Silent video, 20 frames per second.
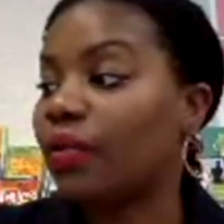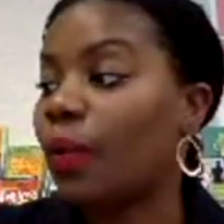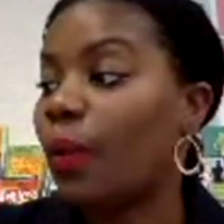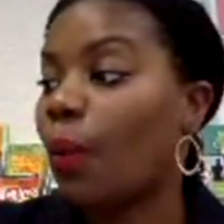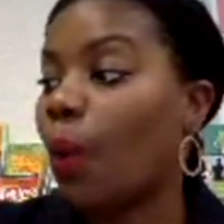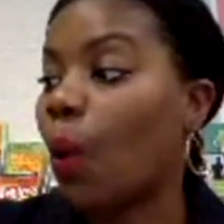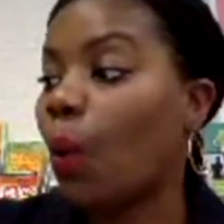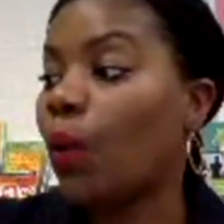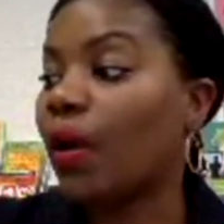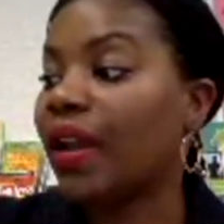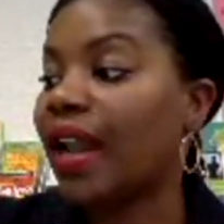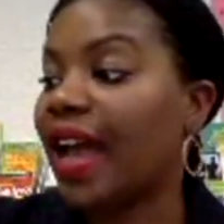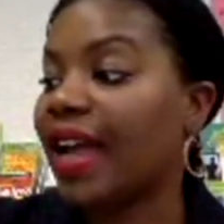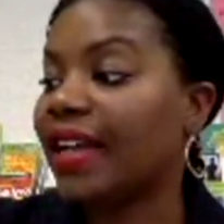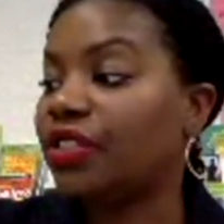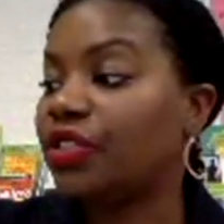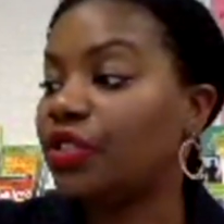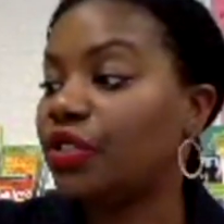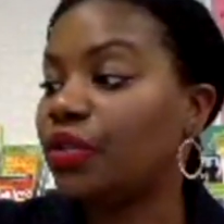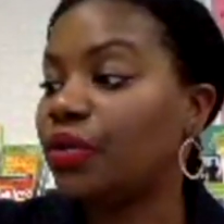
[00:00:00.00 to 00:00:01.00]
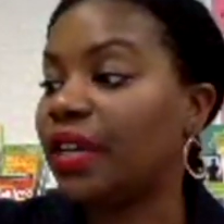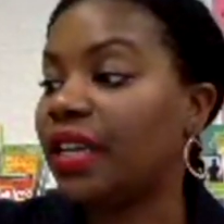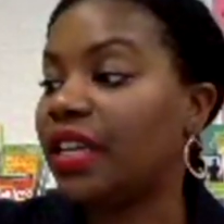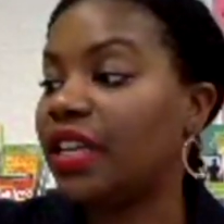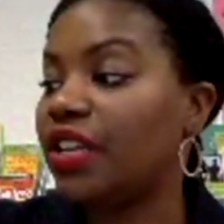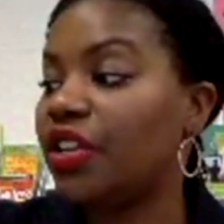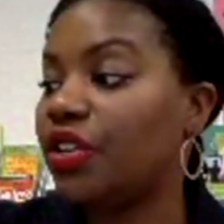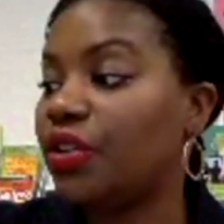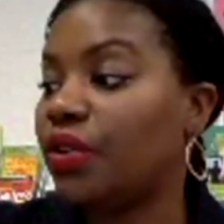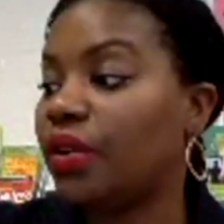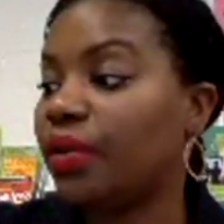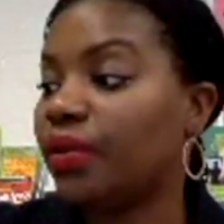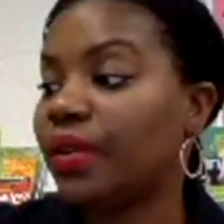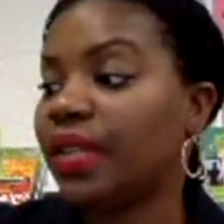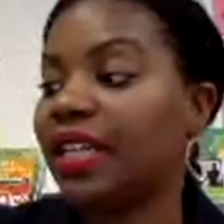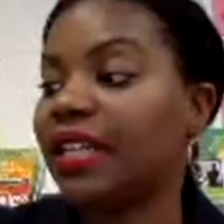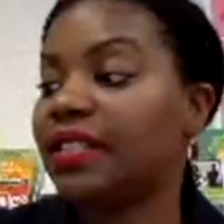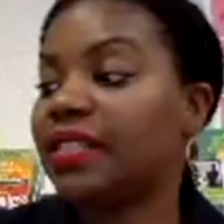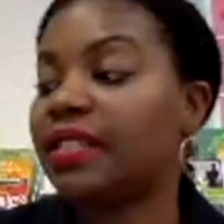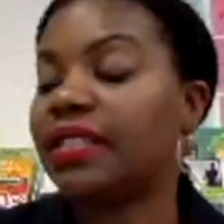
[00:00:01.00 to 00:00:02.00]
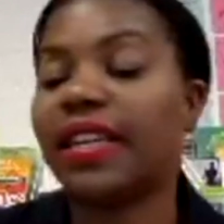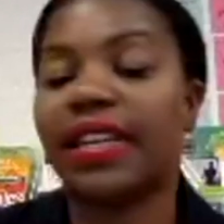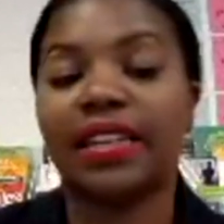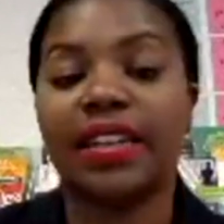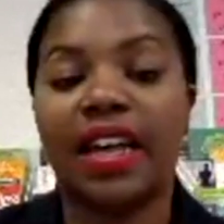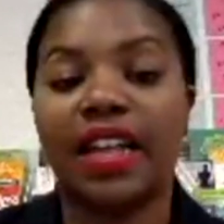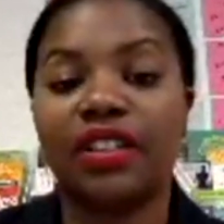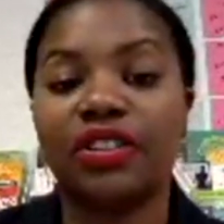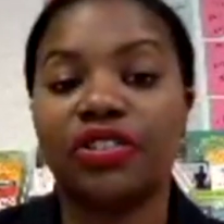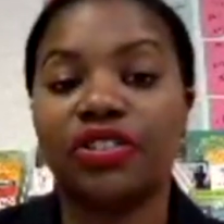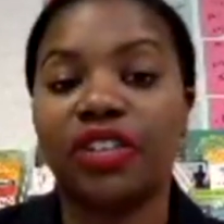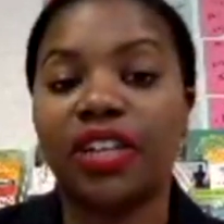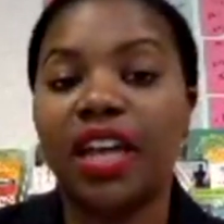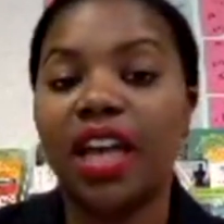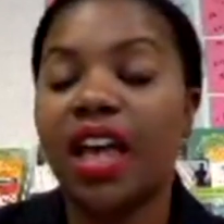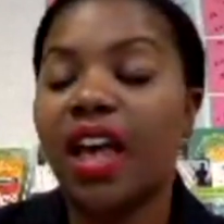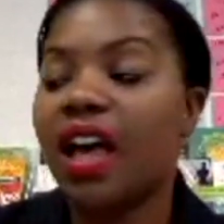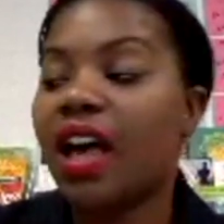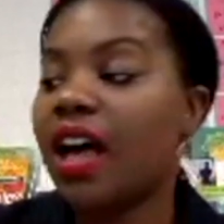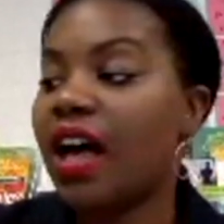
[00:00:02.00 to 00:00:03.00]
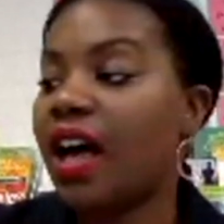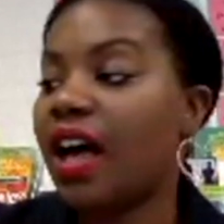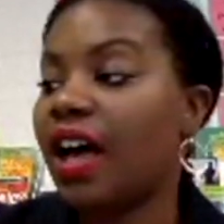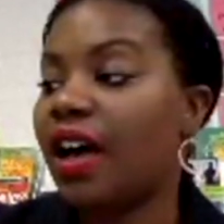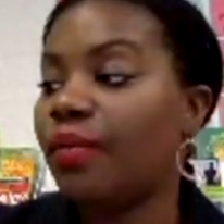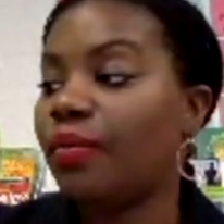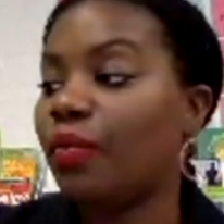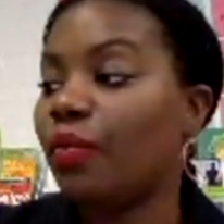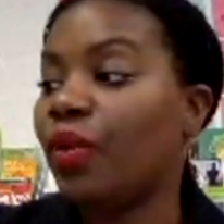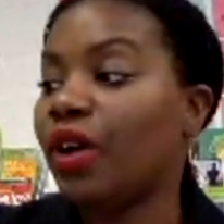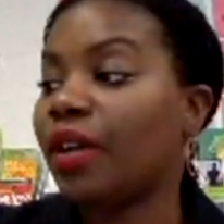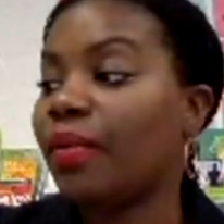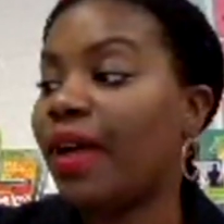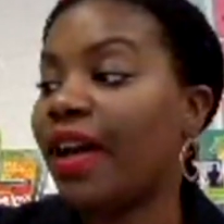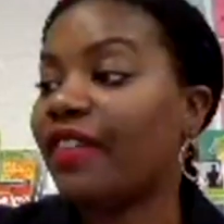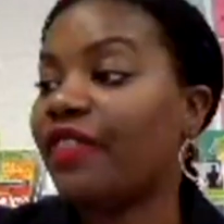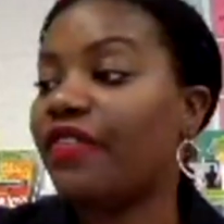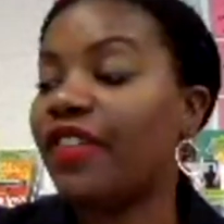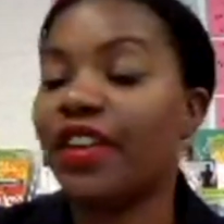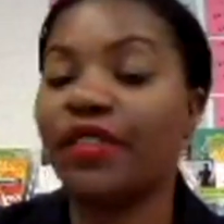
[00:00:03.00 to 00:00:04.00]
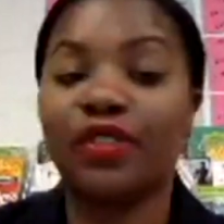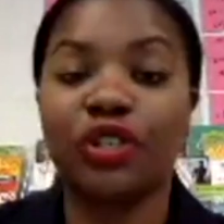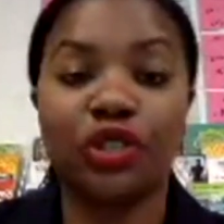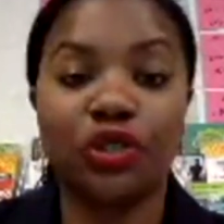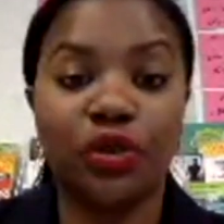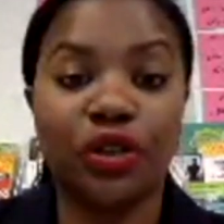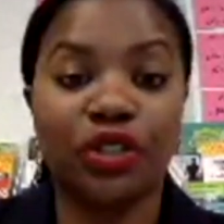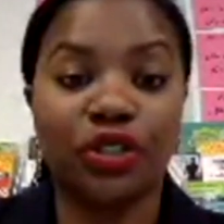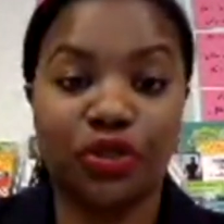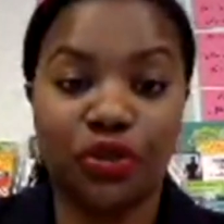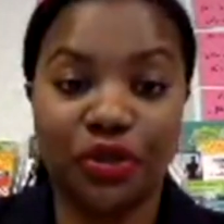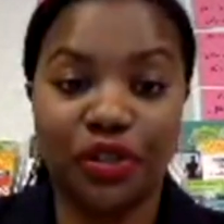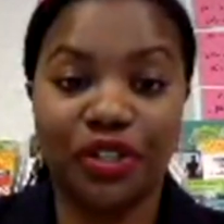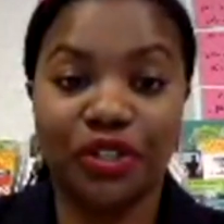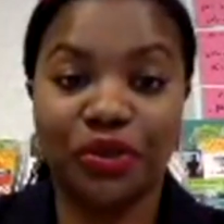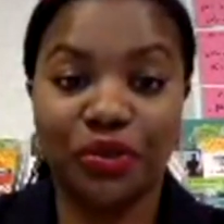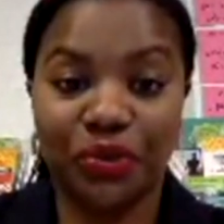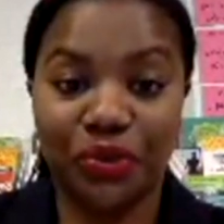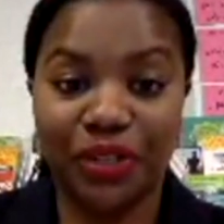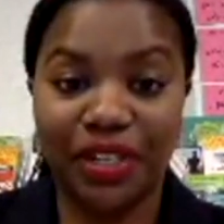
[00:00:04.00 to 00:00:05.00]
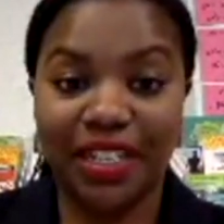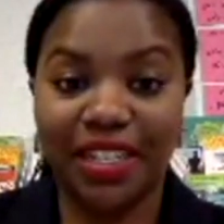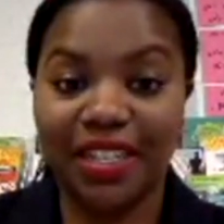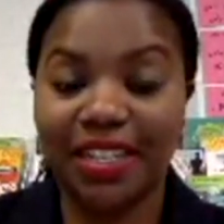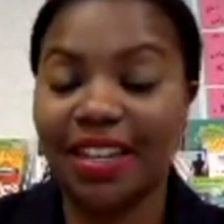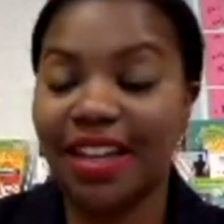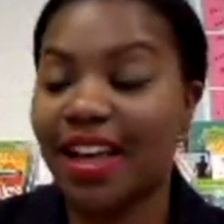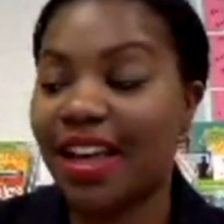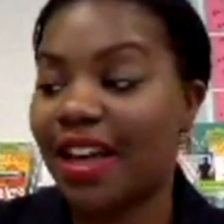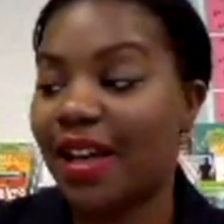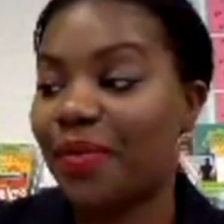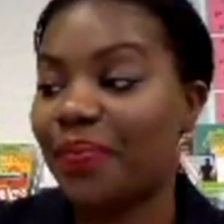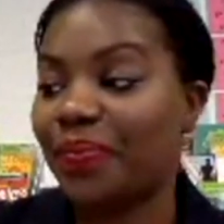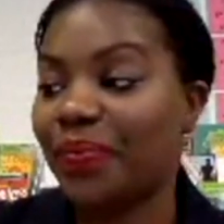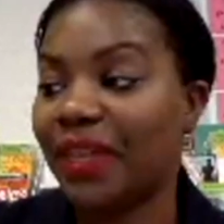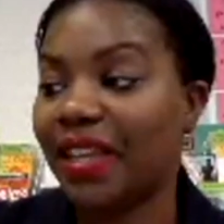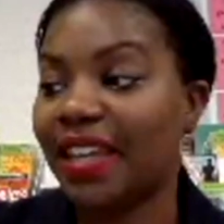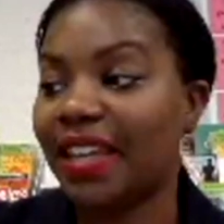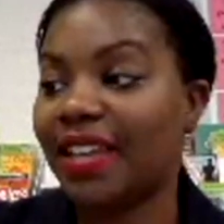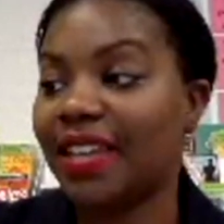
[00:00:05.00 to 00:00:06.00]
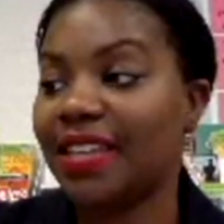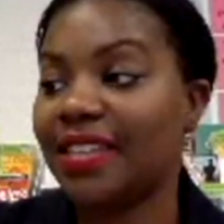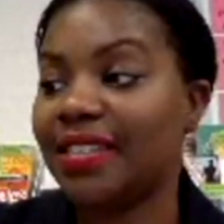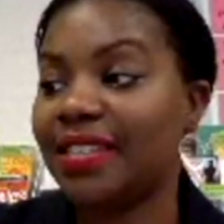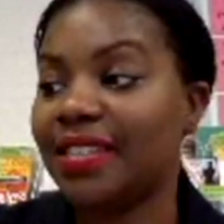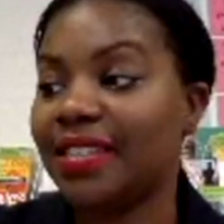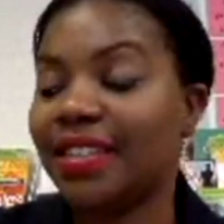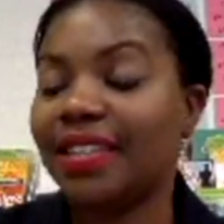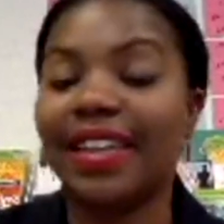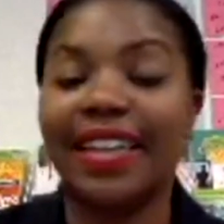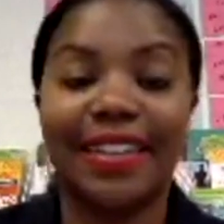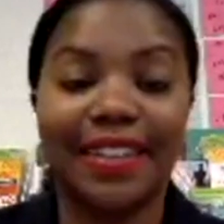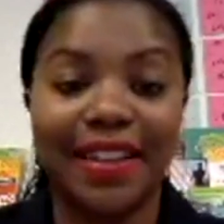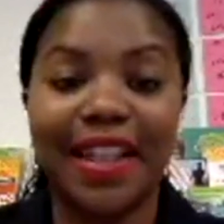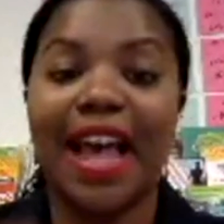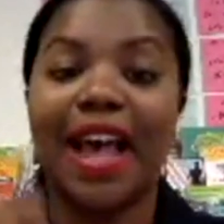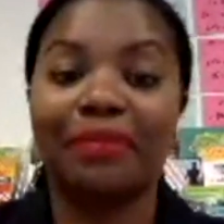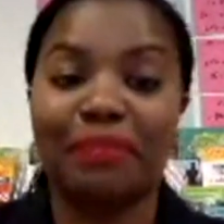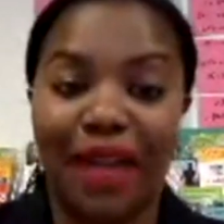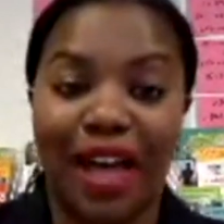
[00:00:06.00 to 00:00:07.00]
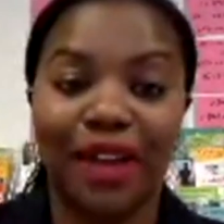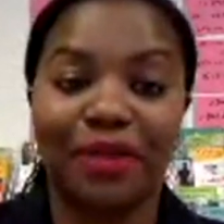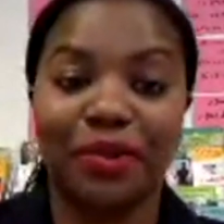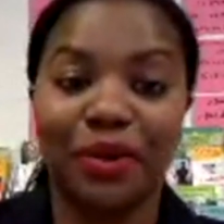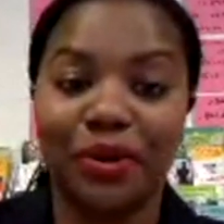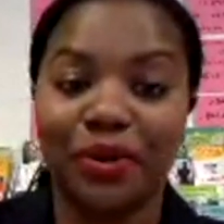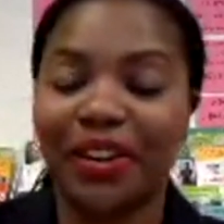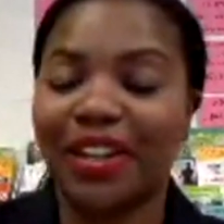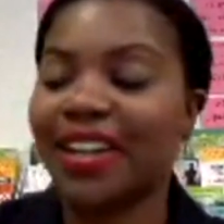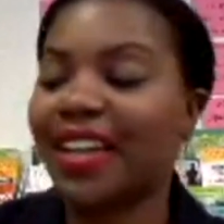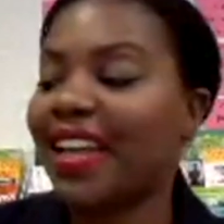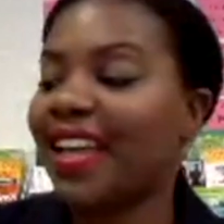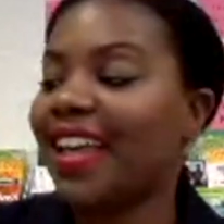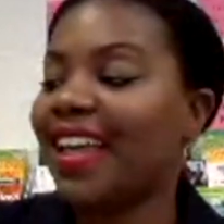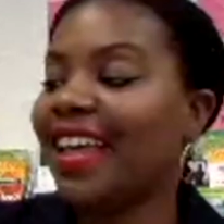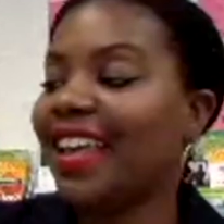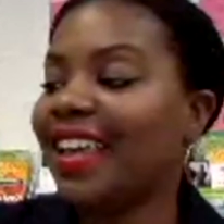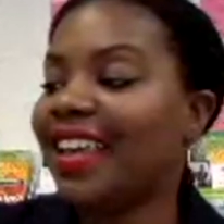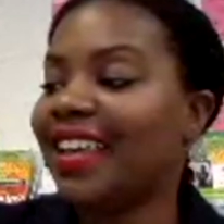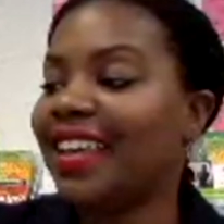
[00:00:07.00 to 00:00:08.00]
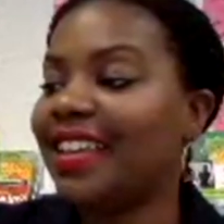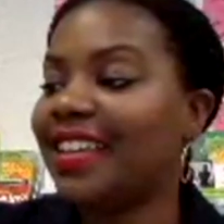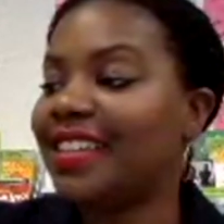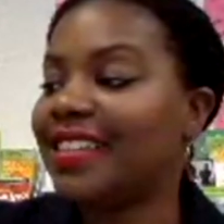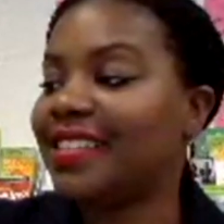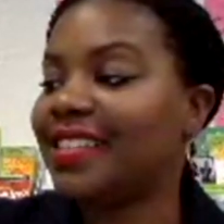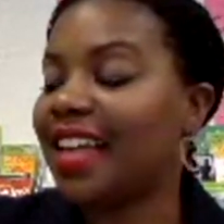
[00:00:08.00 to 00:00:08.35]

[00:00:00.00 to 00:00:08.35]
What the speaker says: when I do any unit related to technology, one of my favorite short stories to read is, and I wrote it, is